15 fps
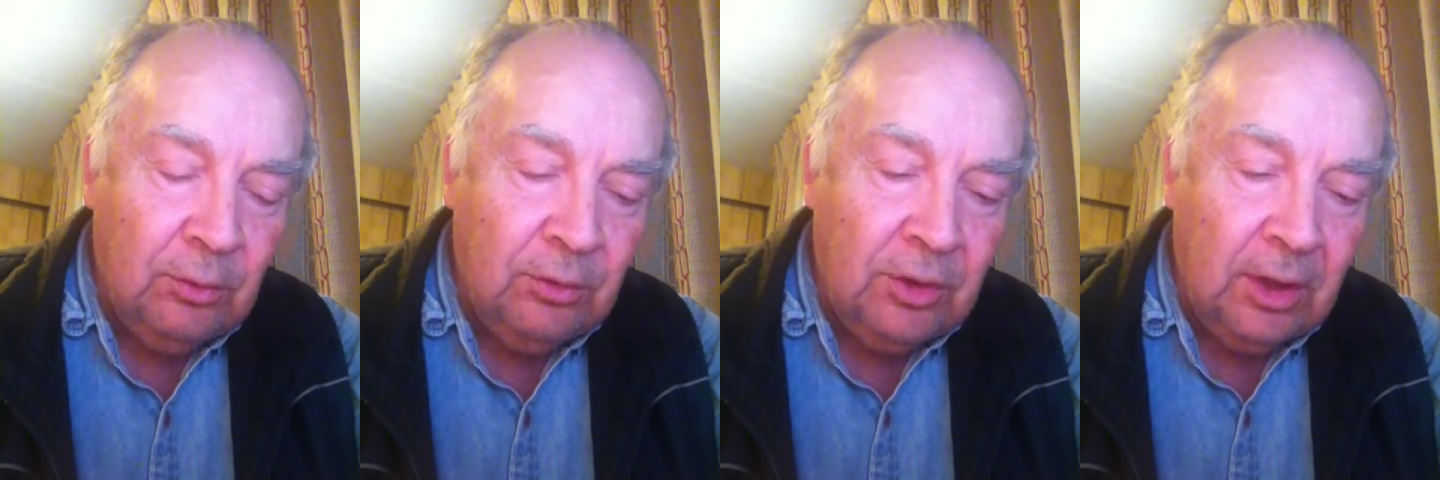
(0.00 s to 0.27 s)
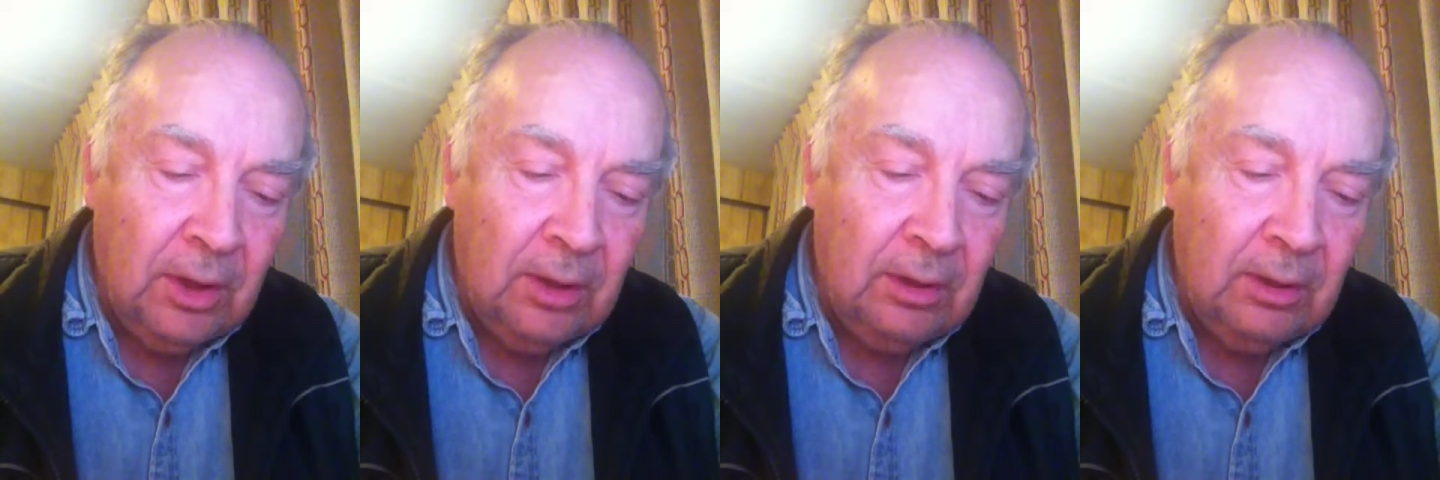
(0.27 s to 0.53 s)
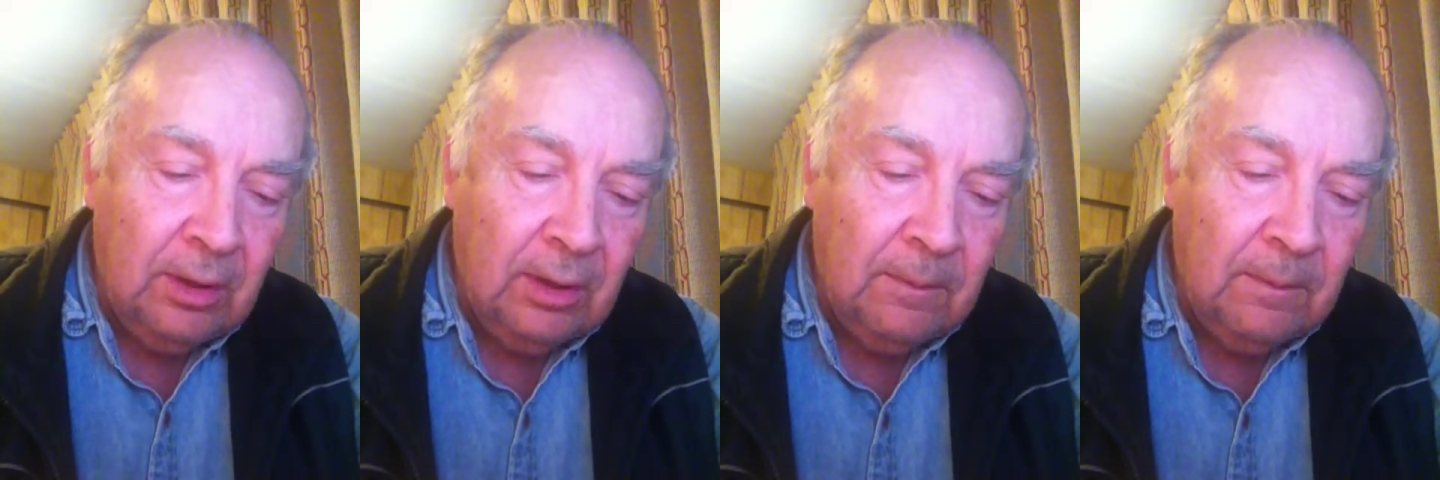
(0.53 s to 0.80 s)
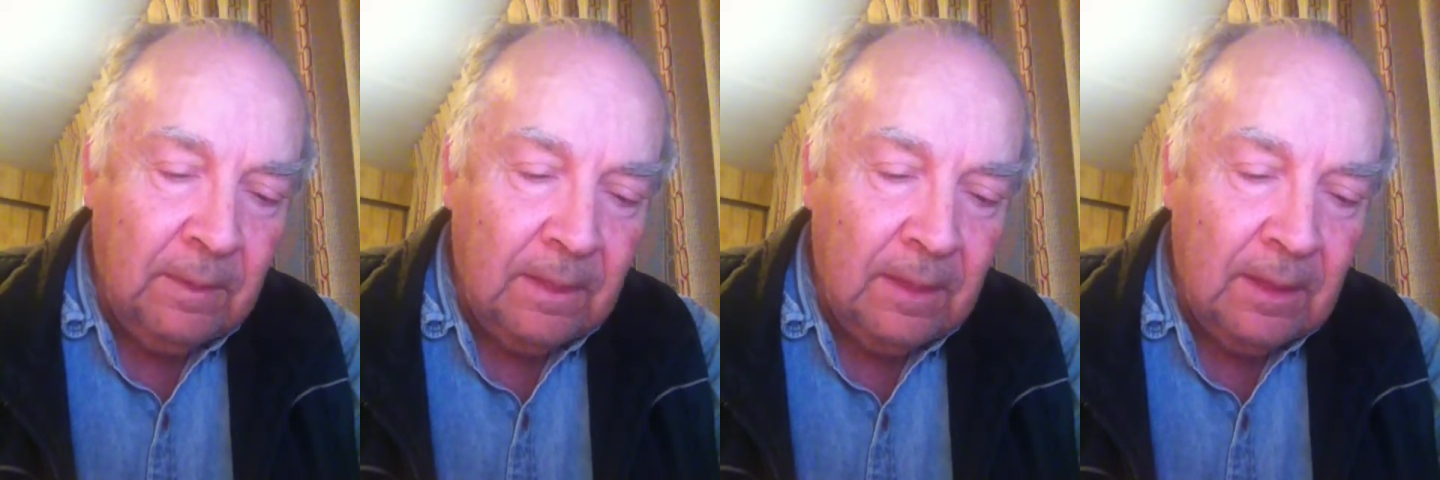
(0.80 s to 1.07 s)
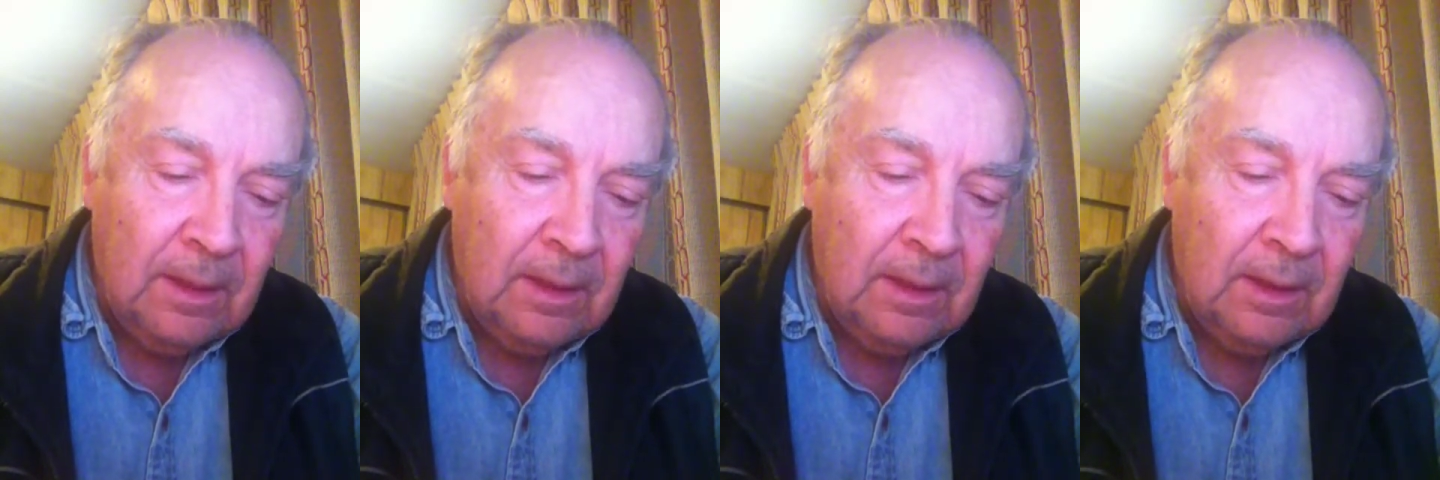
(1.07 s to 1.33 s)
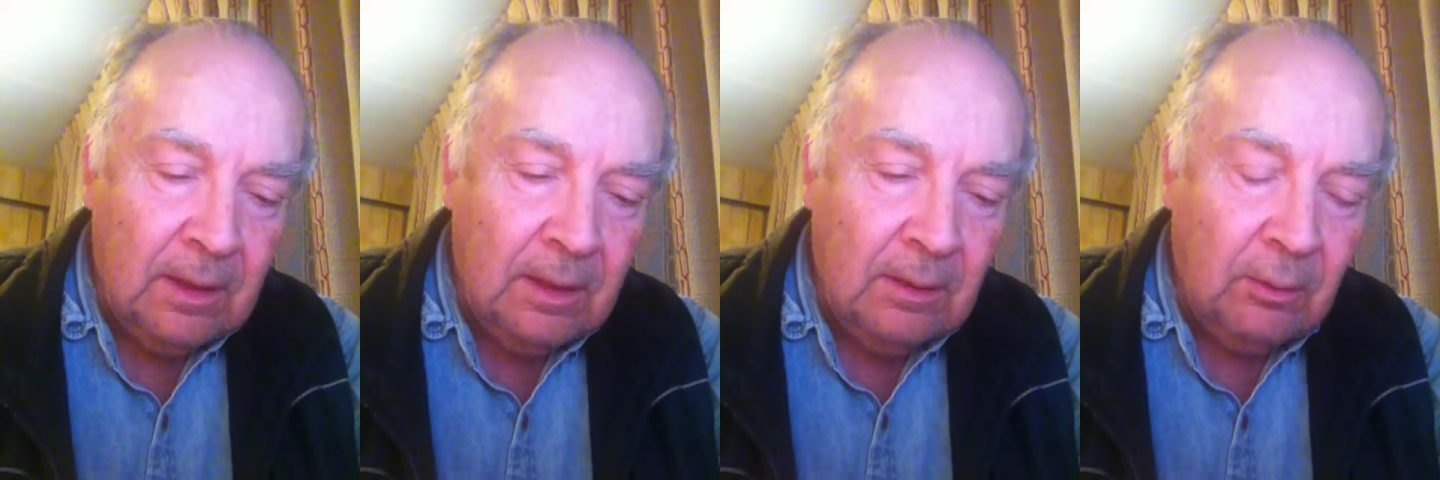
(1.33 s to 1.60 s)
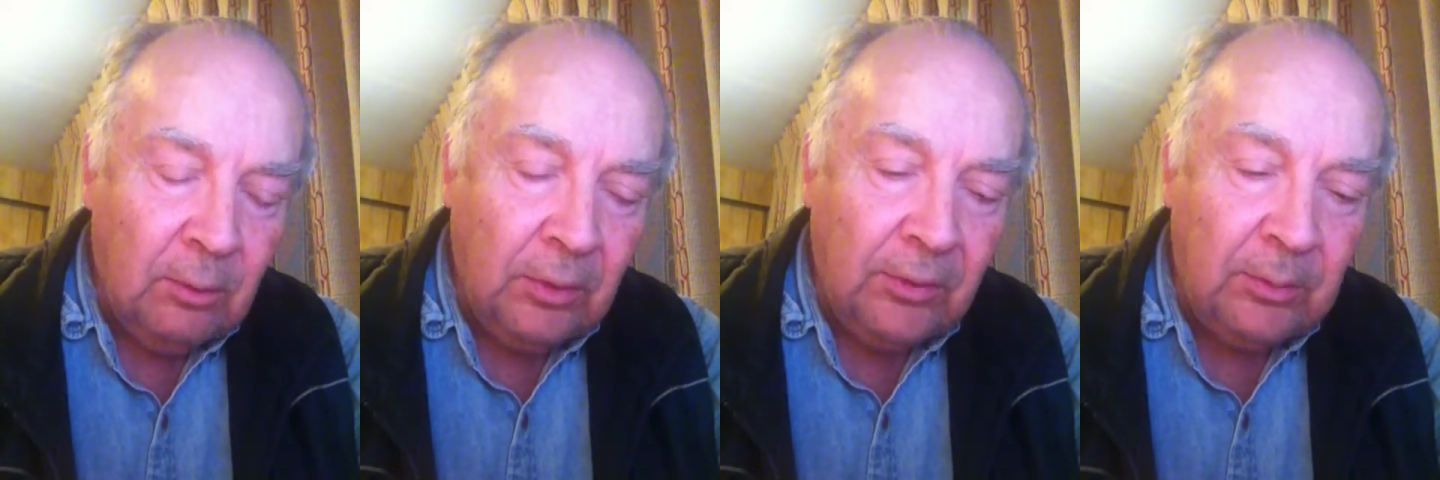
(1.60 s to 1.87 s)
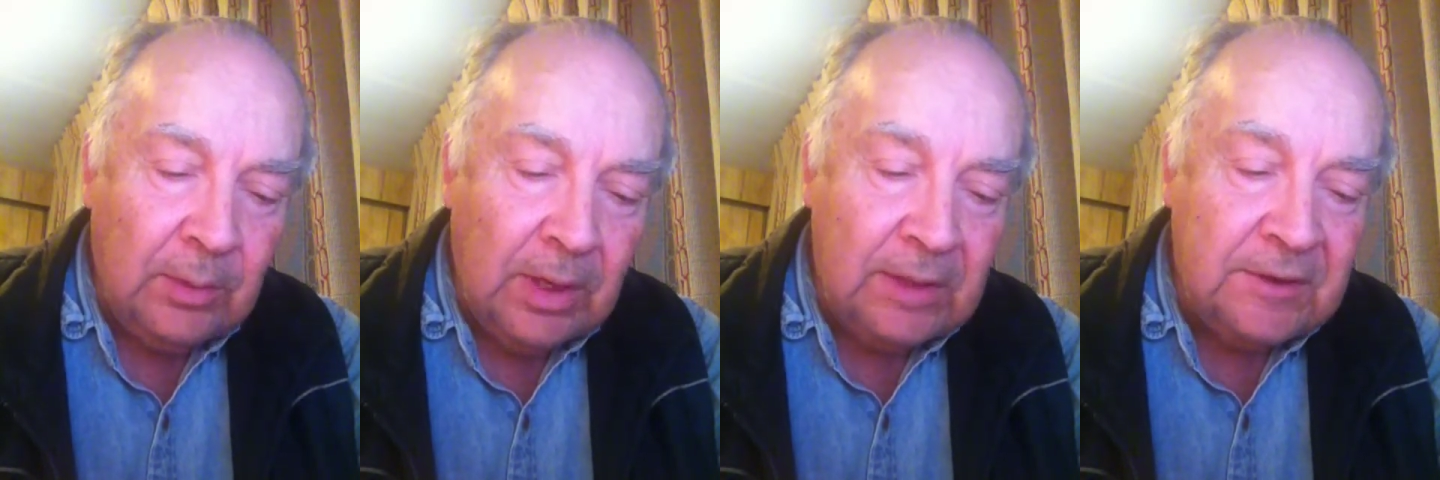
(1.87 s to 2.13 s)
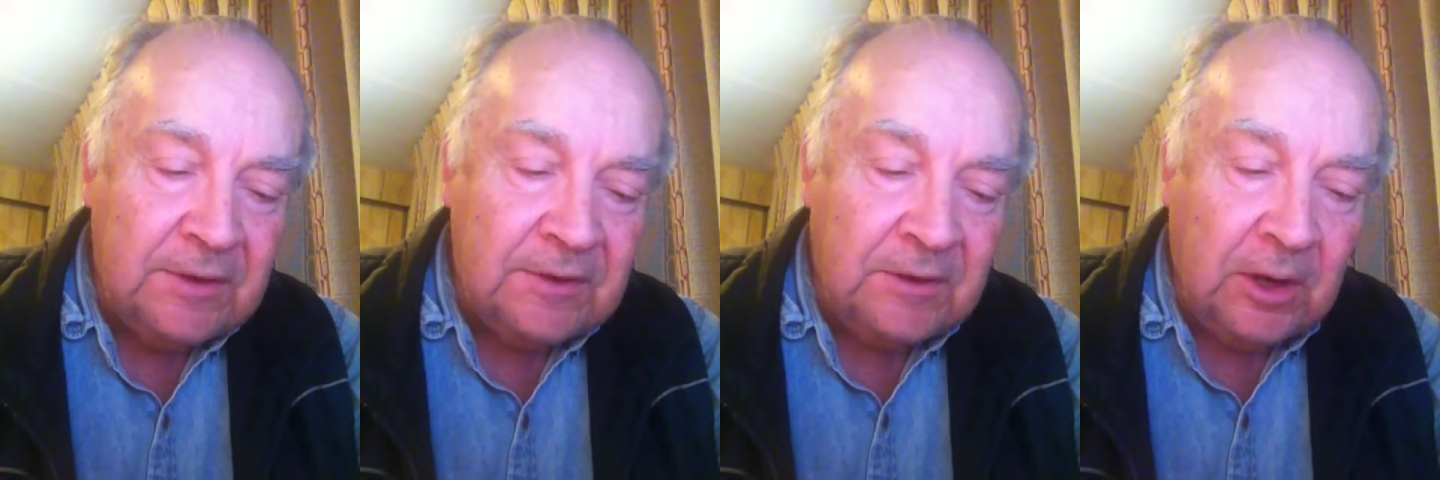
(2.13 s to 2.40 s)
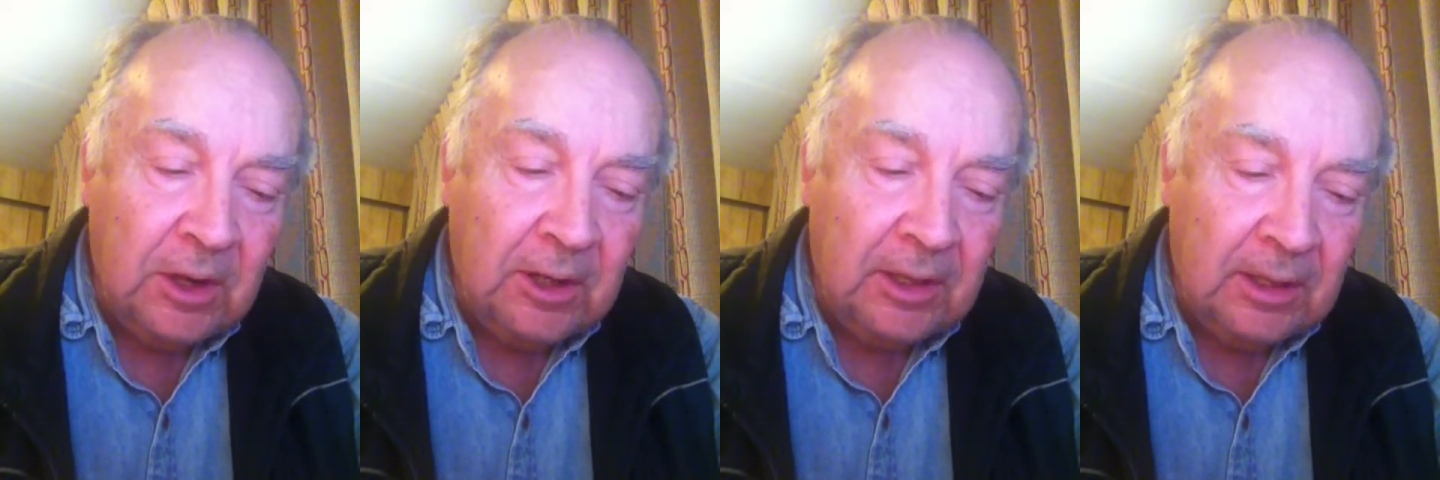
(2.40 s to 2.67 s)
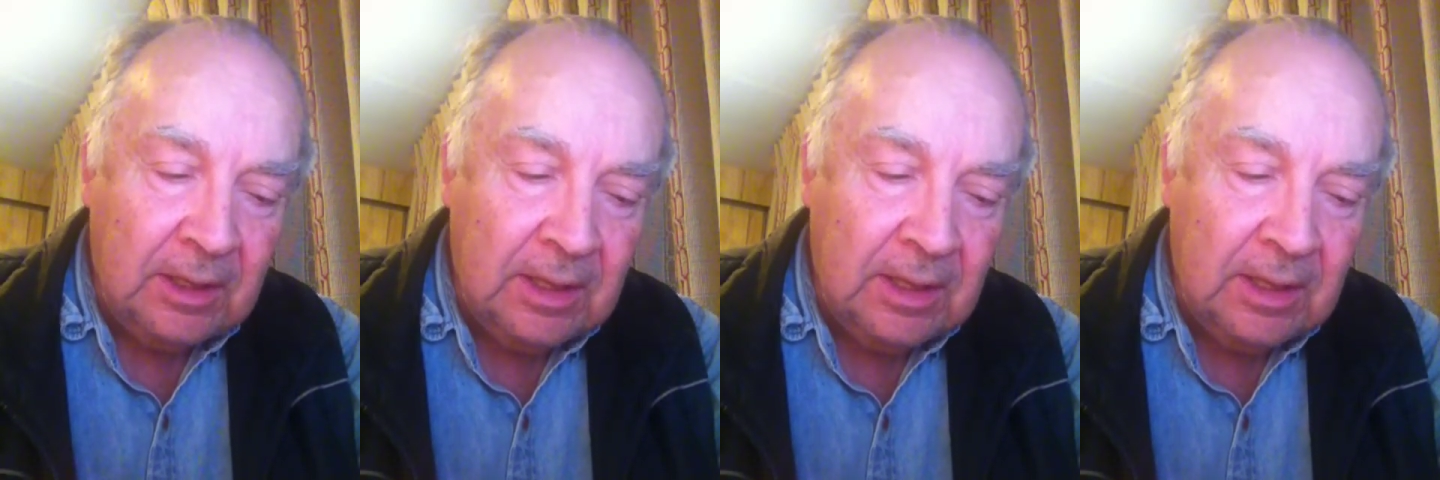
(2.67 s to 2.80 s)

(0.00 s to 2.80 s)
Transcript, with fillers: done with my son?